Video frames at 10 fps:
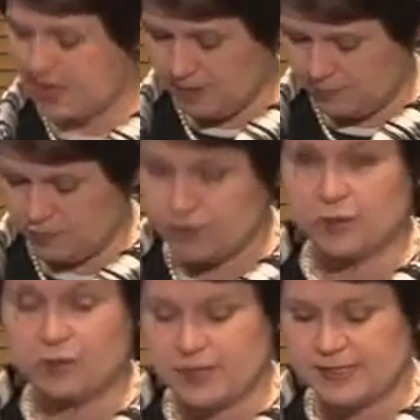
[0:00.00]
approval
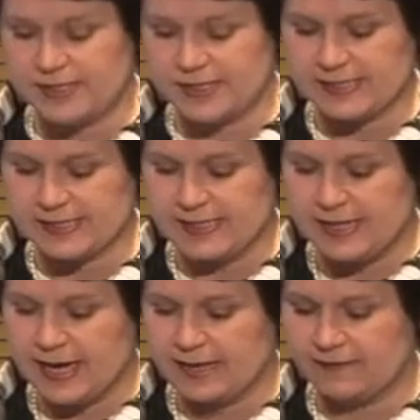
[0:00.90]
process,
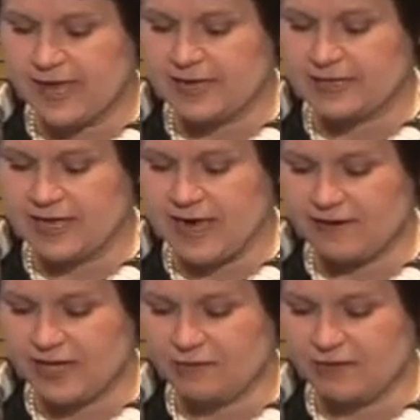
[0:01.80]
and of lack of
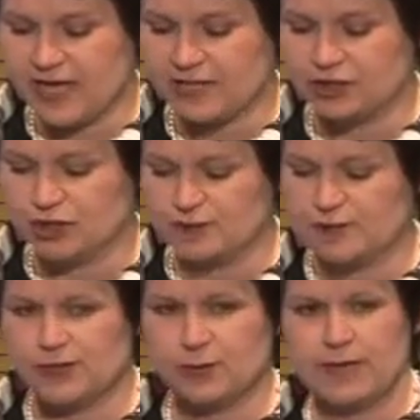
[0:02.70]
clarity on relationships
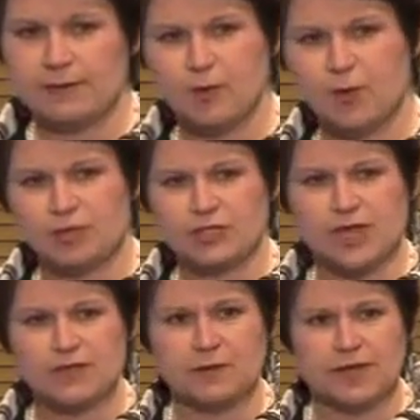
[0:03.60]
between port and
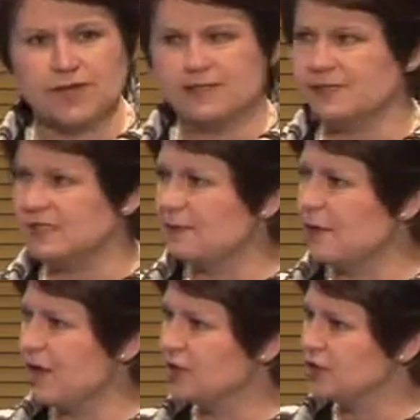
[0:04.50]
other players in the
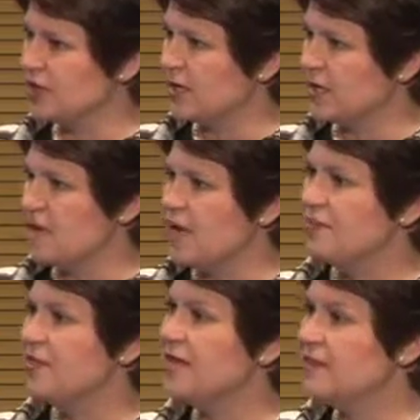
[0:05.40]
supply chain.
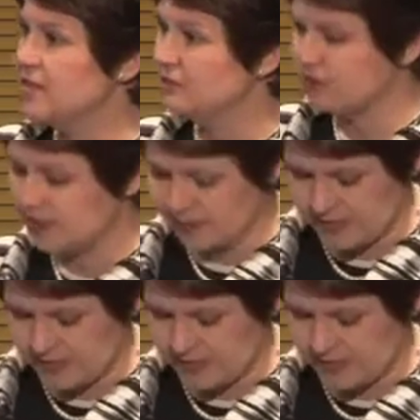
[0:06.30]
They're the issues we're